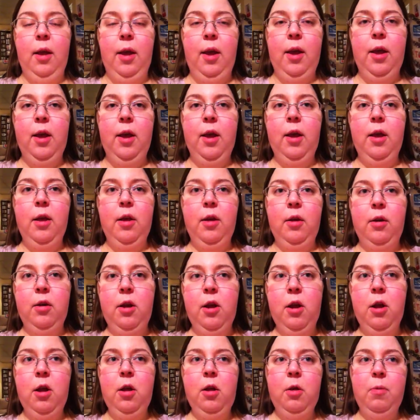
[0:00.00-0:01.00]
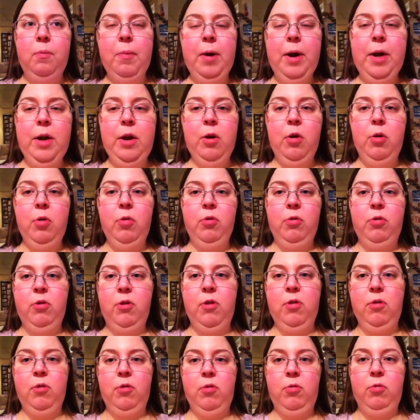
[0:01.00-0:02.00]
And my nose
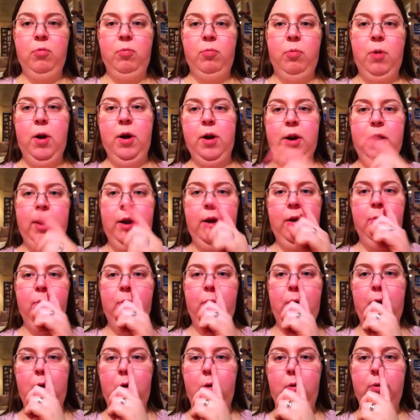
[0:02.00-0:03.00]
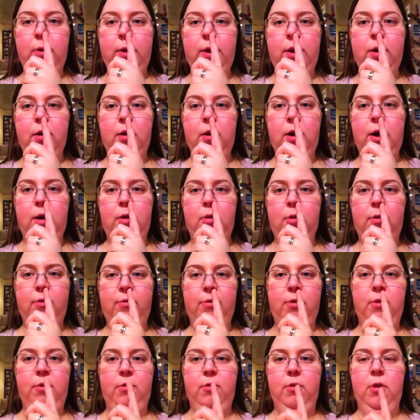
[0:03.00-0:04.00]
is running, but only out
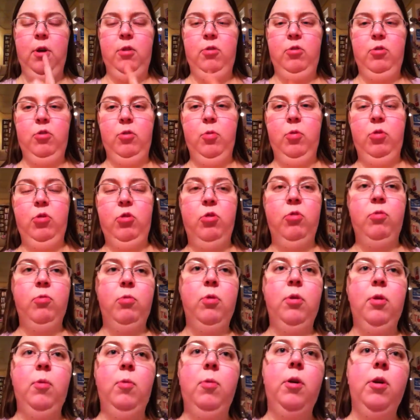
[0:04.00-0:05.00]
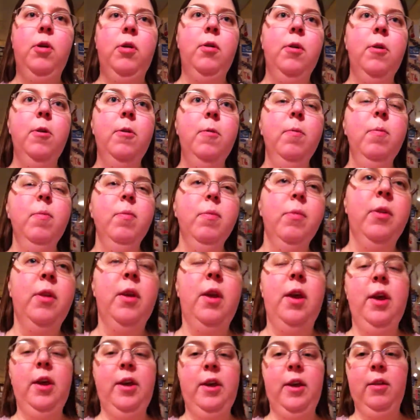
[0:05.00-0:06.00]
of this nostril, which is really weird.
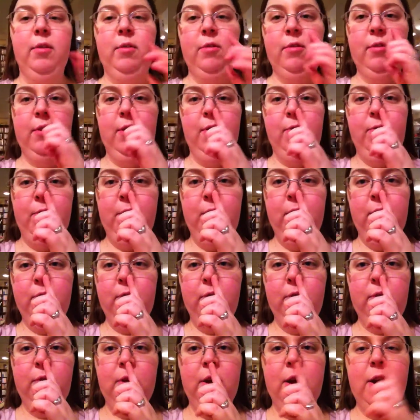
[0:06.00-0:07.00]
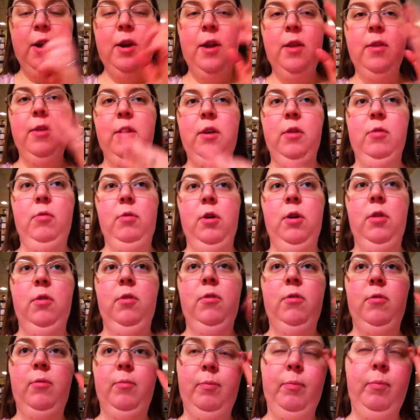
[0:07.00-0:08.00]
It gets stuffy on this side, and then it
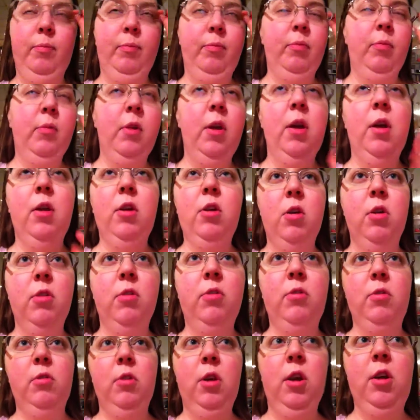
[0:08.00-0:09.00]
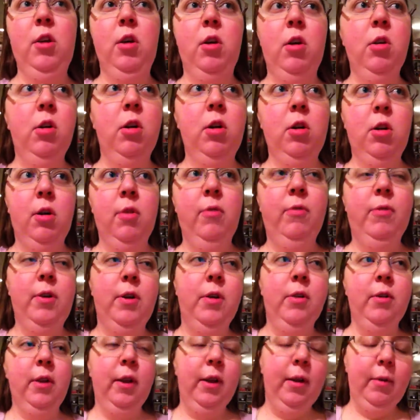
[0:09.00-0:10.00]
runs. like, on and off
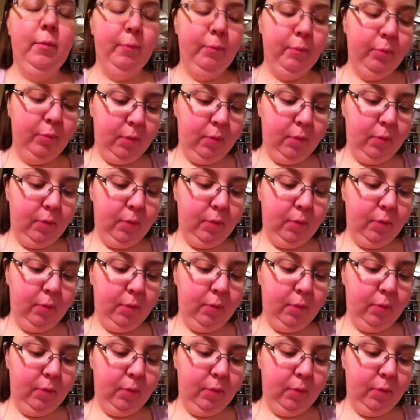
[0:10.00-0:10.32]
all day.